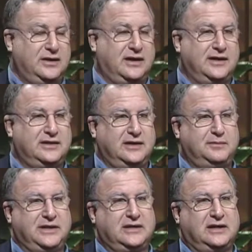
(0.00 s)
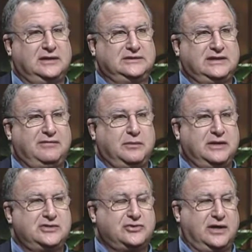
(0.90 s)
I think because
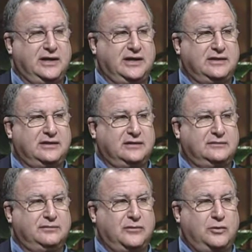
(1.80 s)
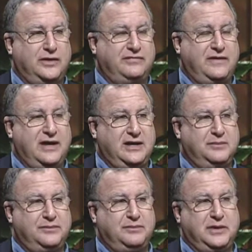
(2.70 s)
everybody's trying to get their moment of
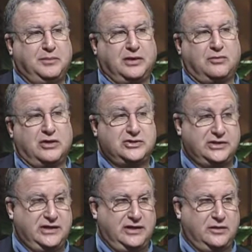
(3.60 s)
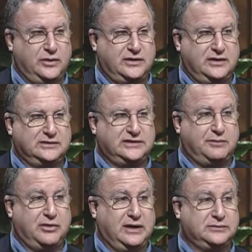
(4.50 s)
fame, people are rushing to air with things that
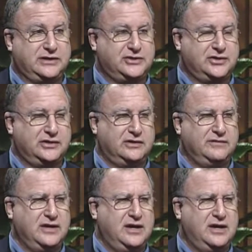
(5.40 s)
perhaps they shouldn't have.